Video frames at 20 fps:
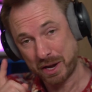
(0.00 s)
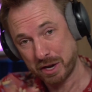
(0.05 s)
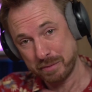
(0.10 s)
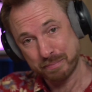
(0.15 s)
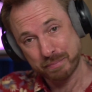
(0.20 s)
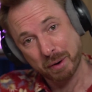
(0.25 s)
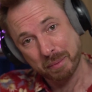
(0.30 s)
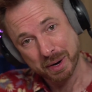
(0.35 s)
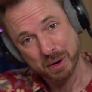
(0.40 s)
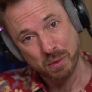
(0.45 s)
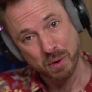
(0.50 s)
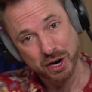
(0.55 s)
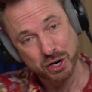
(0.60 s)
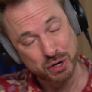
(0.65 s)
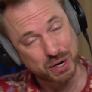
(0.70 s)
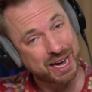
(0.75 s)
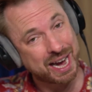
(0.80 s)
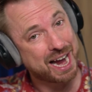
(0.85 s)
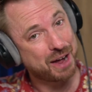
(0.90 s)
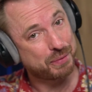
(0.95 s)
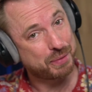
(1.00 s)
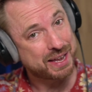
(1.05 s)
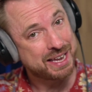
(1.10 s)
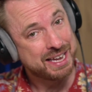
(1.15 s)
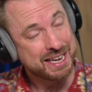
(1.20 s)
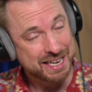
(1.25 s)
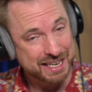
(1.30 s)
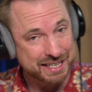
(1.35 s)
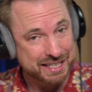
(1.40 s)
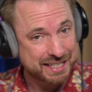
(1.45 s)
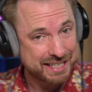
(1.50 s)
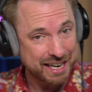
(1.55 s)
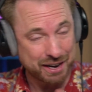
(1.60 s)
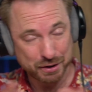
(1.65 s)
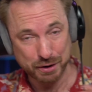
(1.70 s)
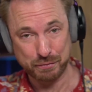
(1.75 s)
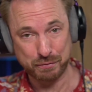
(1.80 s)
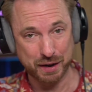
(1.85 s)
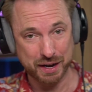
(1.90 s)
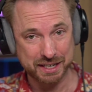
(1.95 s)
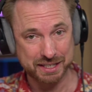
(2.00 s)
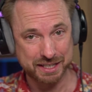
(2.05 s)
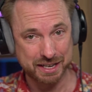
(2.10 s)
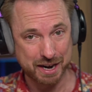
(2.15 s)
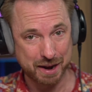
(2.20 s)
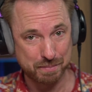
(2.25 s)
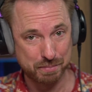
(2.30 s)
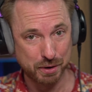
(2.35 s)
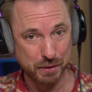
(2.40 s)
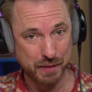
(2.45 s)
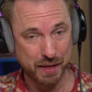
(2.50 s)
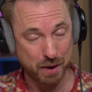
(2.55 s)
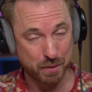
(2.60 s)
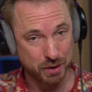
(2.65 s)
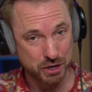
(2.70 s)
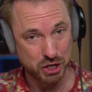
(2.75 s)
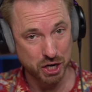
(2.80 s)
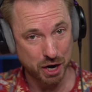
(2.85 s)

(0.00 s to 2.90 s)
Now, you're probably wondering how the sound effects that I put there were